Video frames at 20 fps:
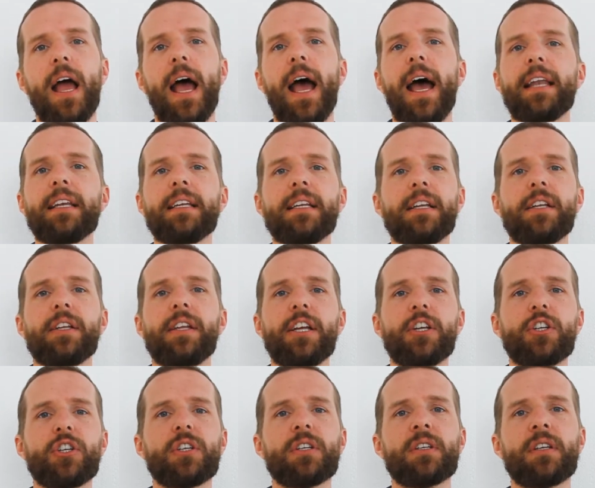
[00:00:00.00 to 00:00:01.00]
and in
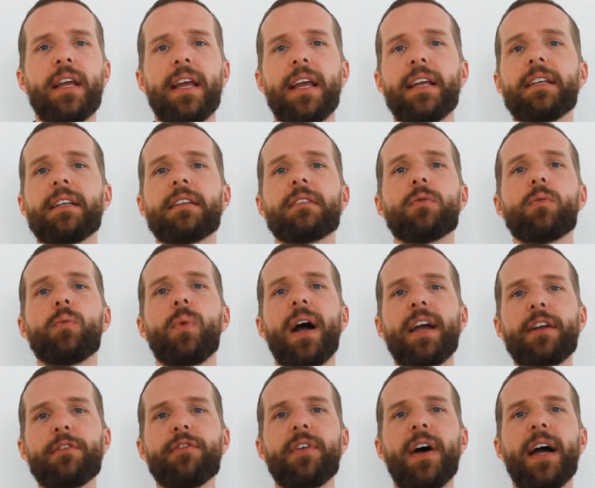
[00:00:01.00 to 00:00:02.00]
addition it is
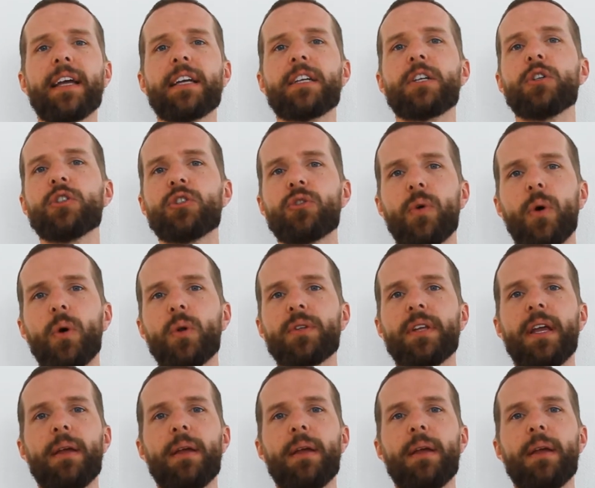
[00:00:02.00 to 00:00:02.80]
Wi-Fi controlled.